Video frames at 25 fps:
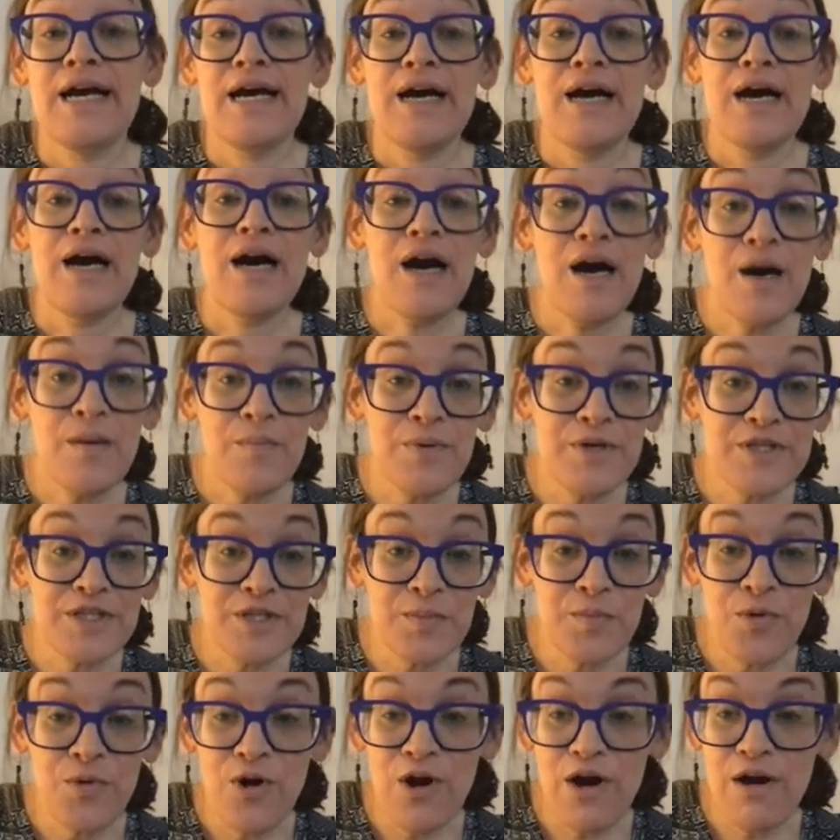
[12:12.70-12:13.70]
But
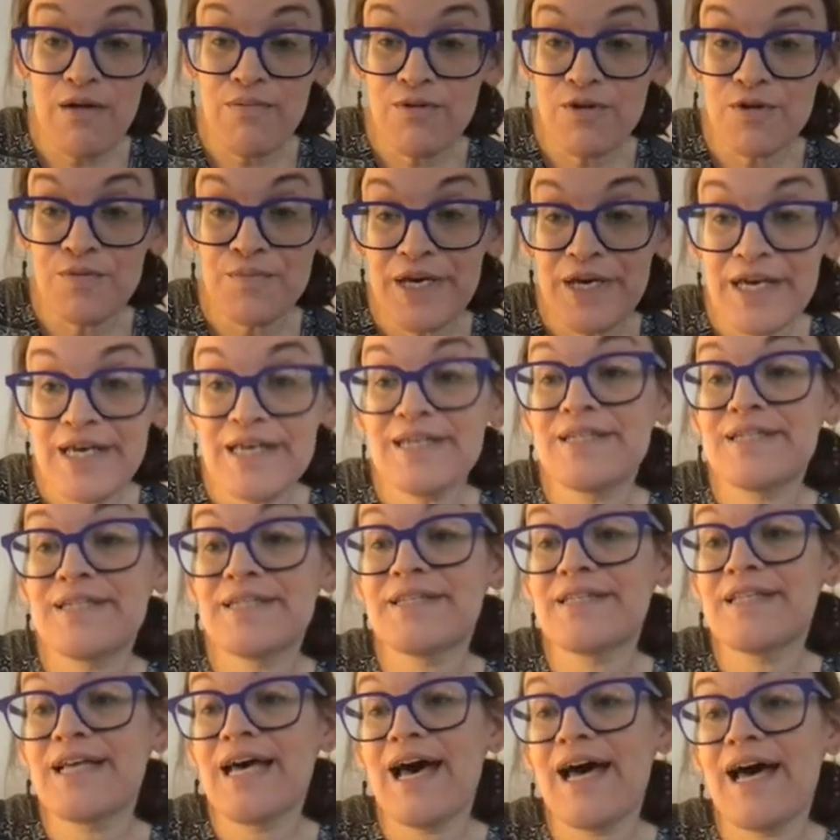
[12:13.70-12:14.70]
the problem
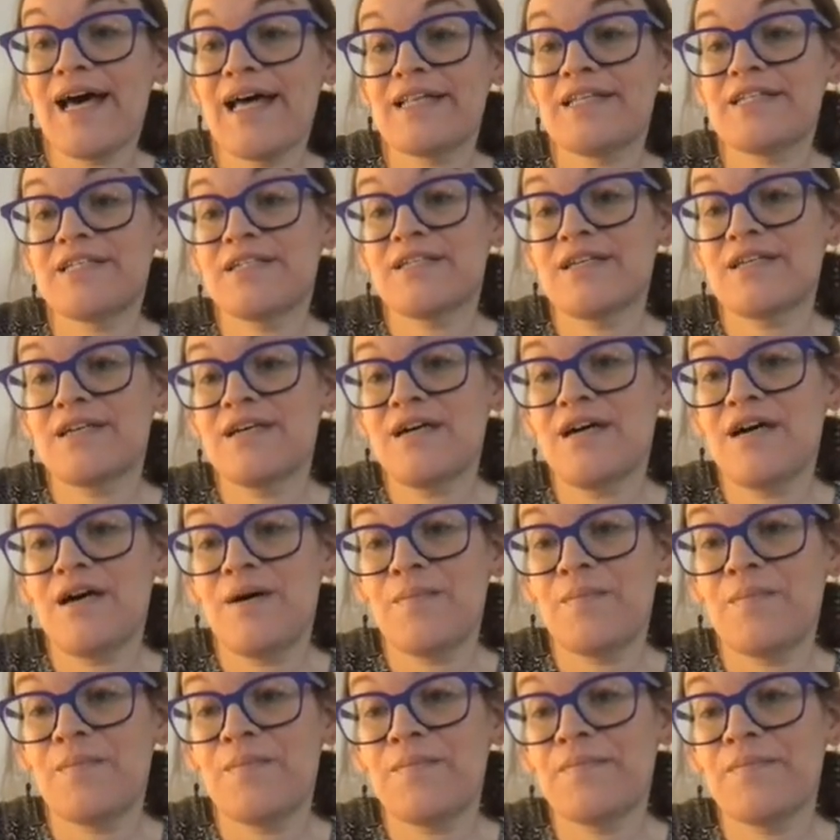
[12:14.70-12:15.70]
is that
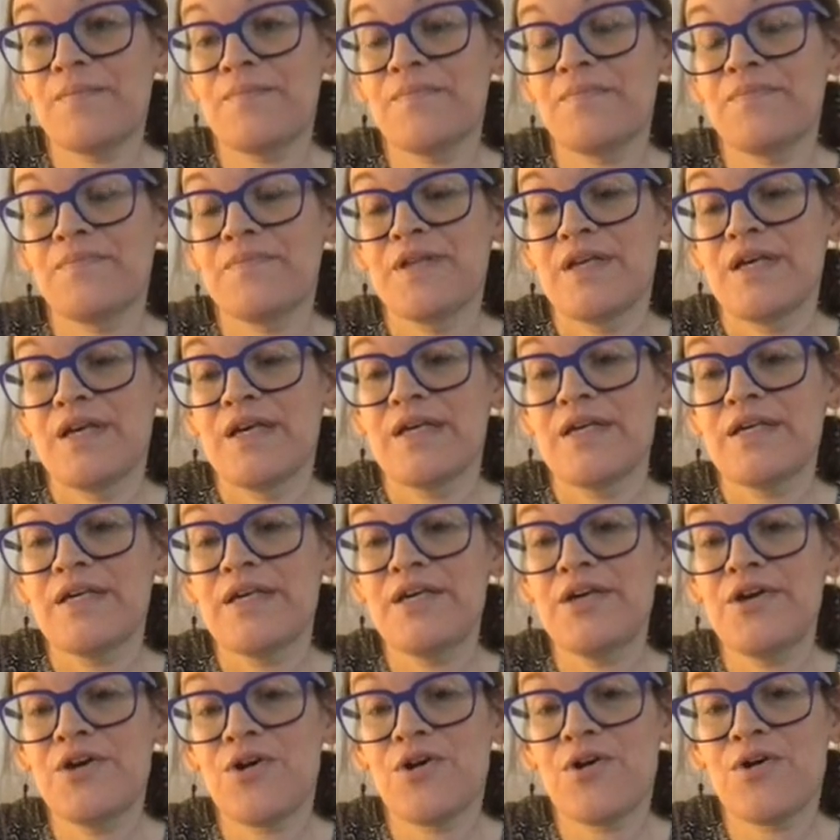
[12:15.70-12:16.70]

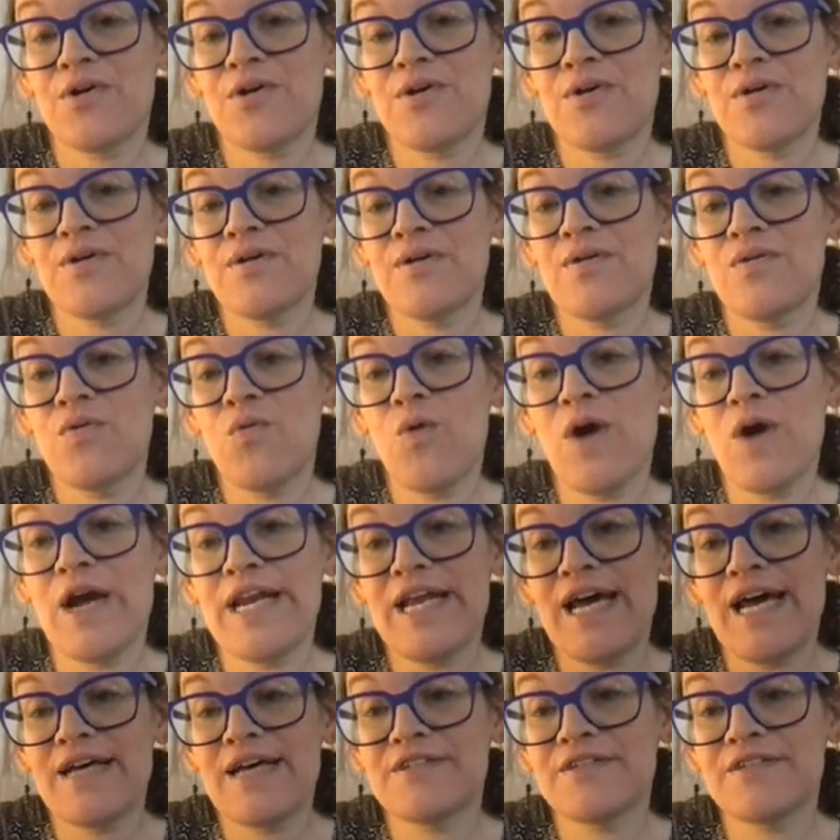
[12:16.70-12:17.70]
here
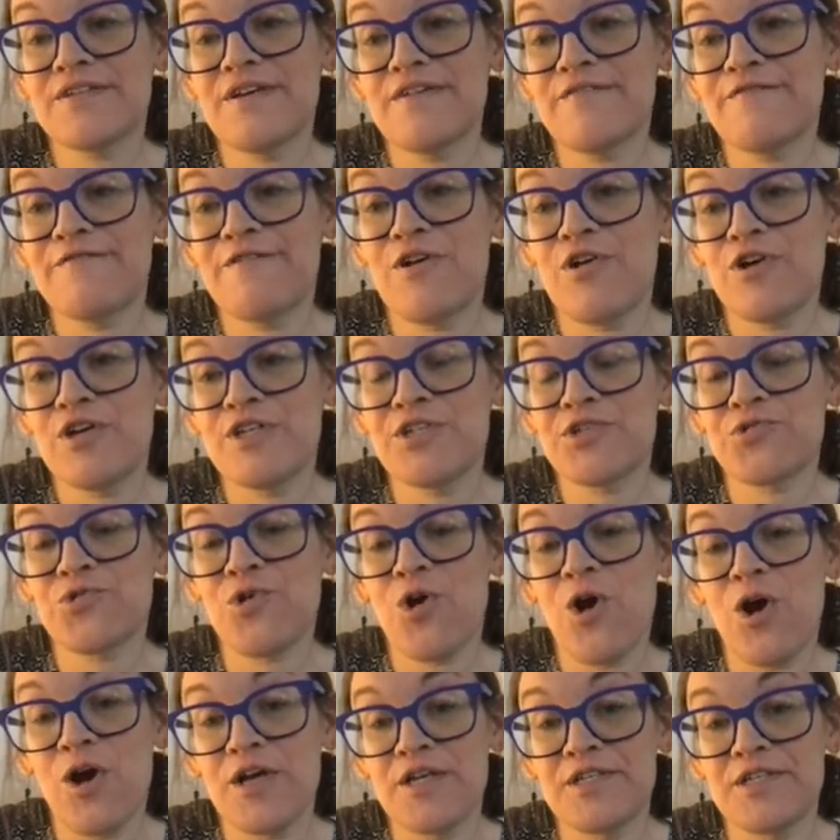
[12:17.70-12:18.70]
white has a very
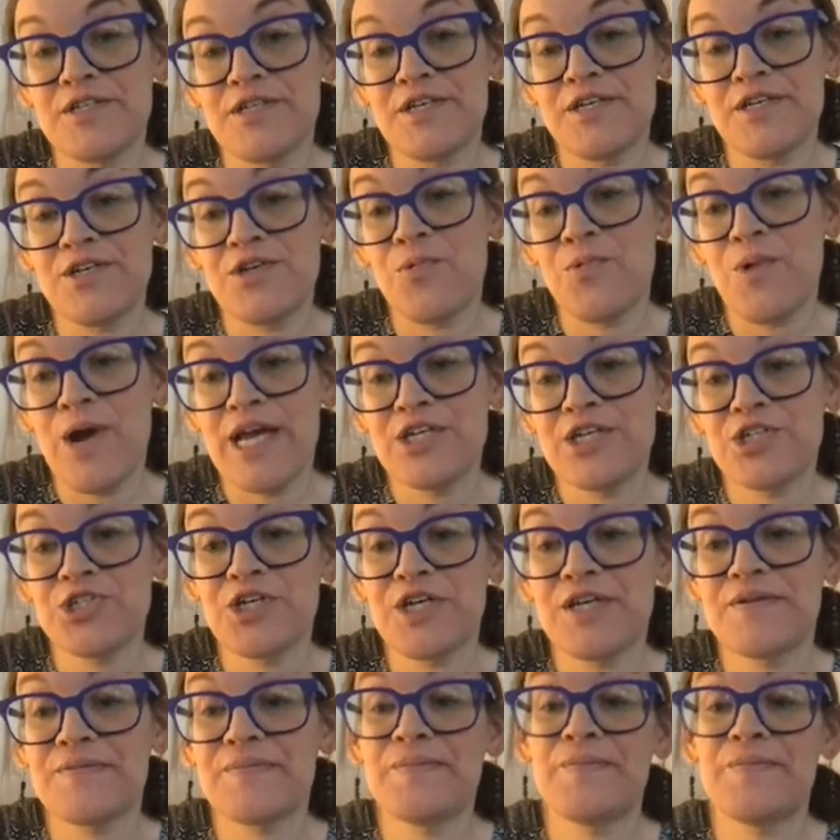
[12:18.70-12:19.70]
strong
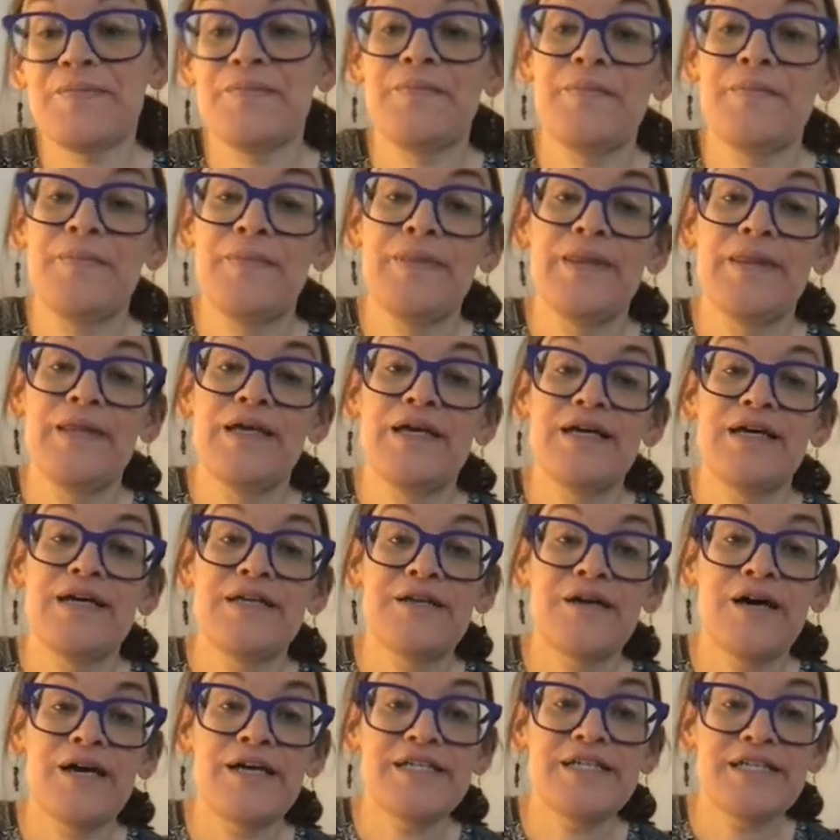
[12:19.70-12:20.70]
continuation.
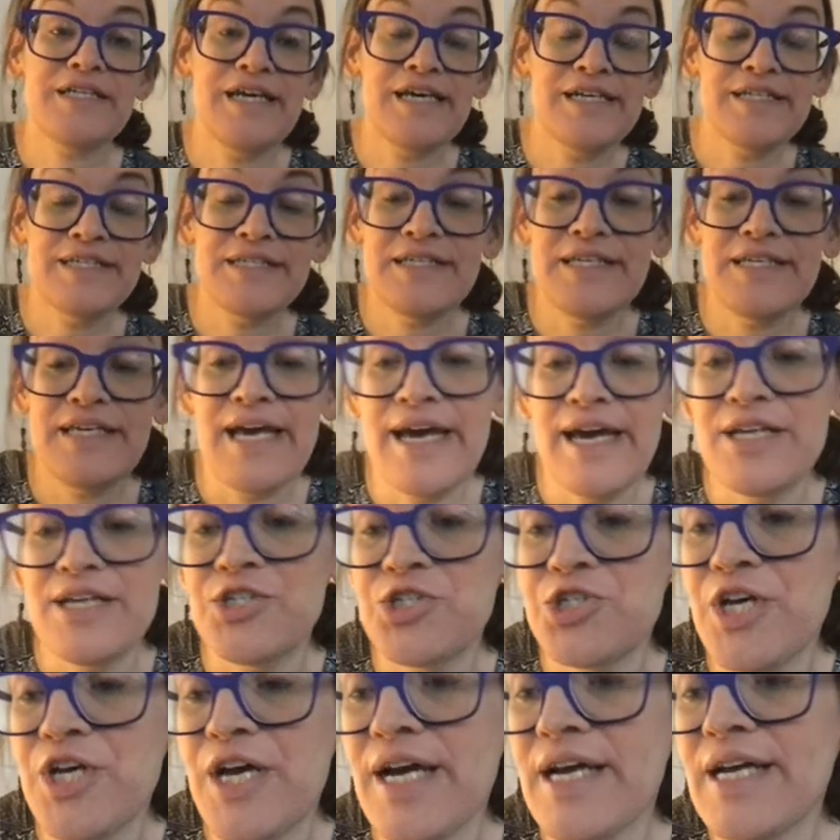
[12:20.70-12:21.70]
Knight takes c8
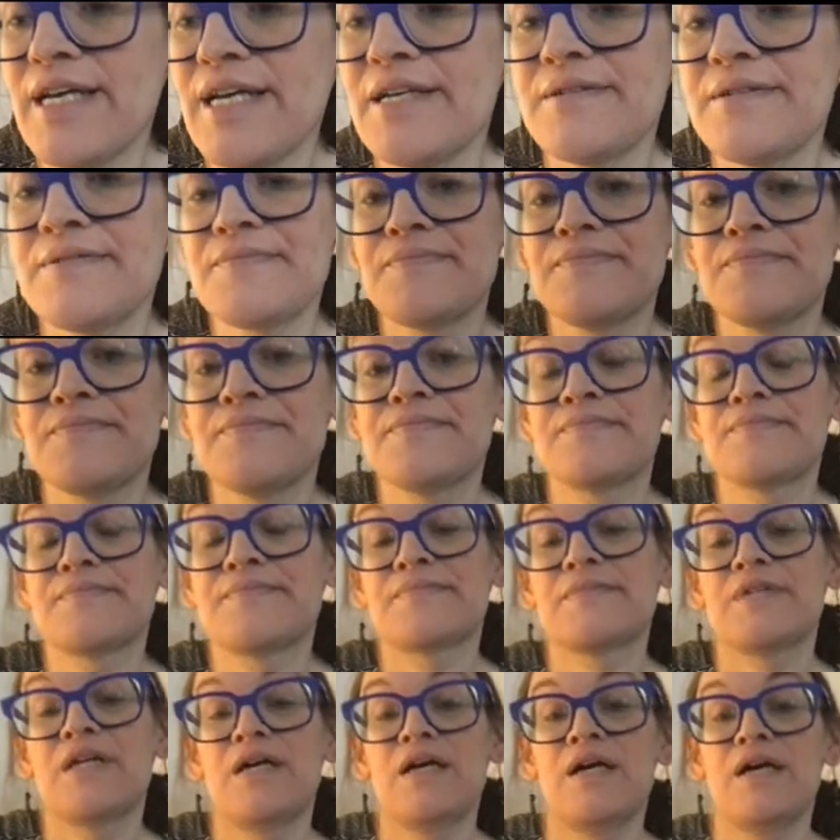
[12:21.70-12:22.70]
check.
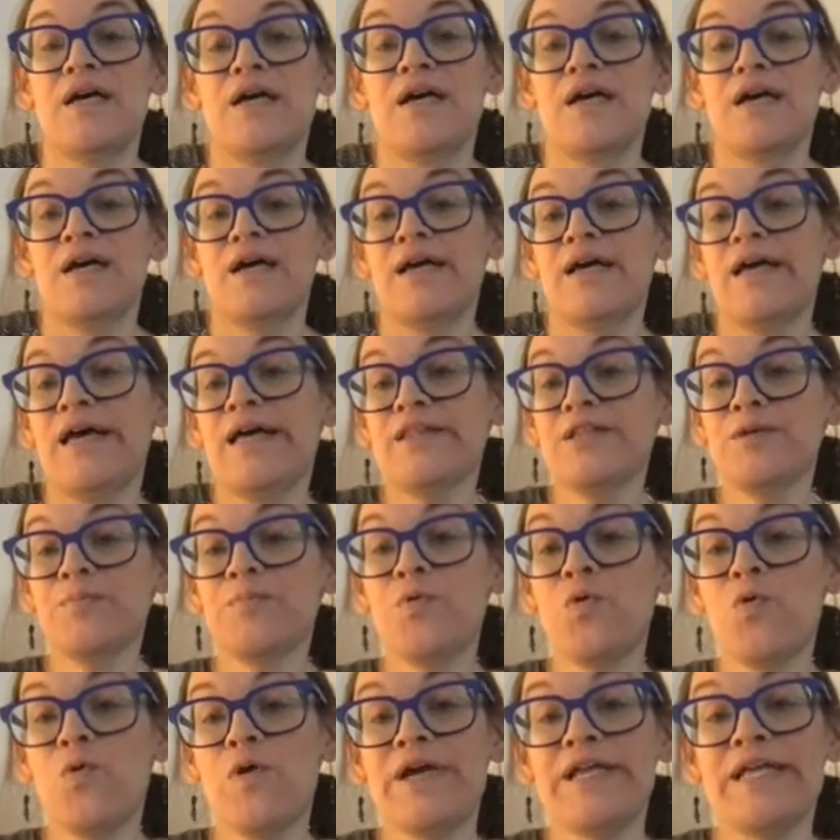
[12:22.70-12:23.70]
And the
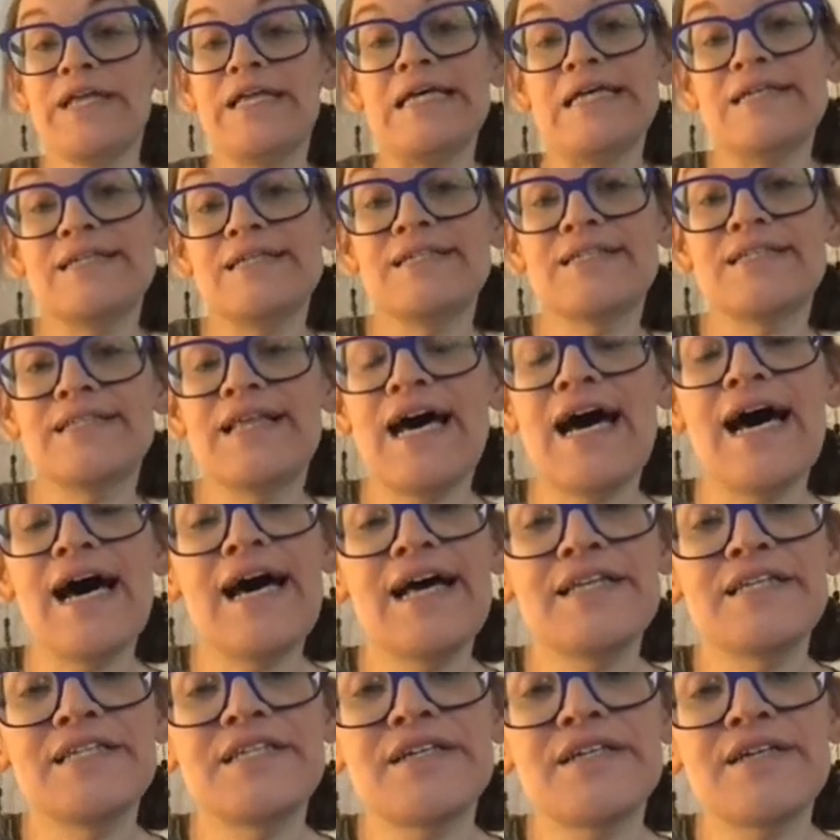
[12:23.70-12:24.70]
point is
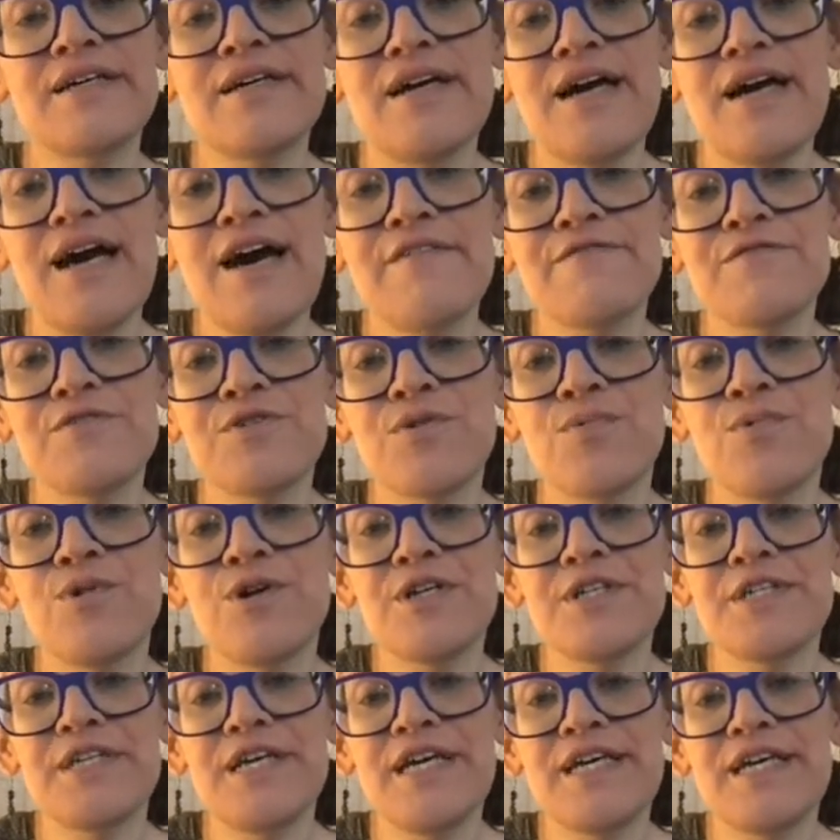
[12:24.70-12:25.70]
that after
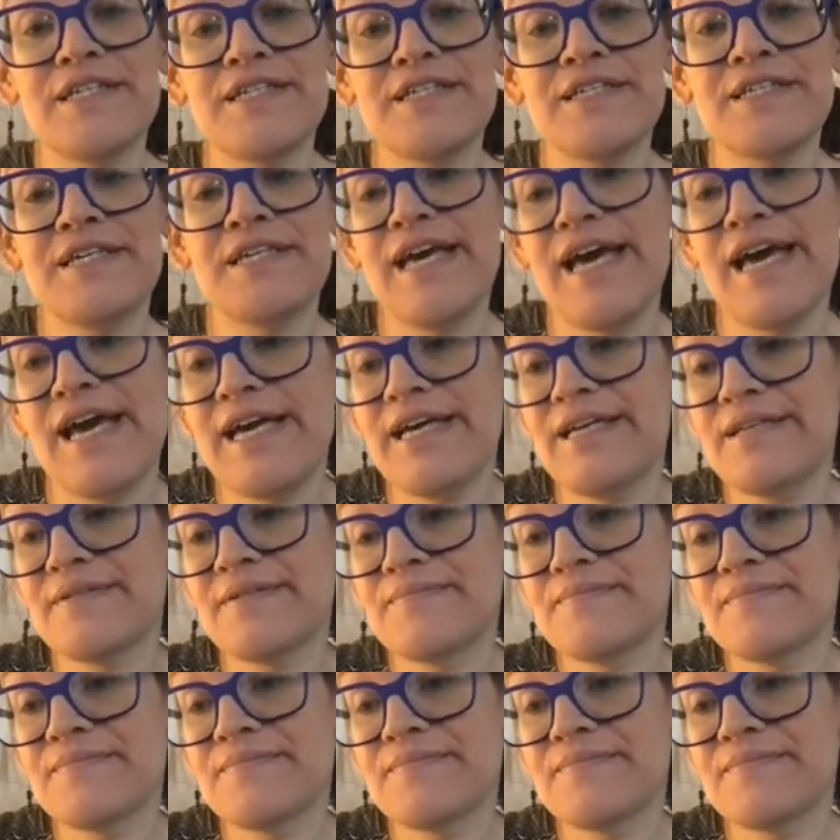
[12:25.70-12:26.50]
rook takes c8,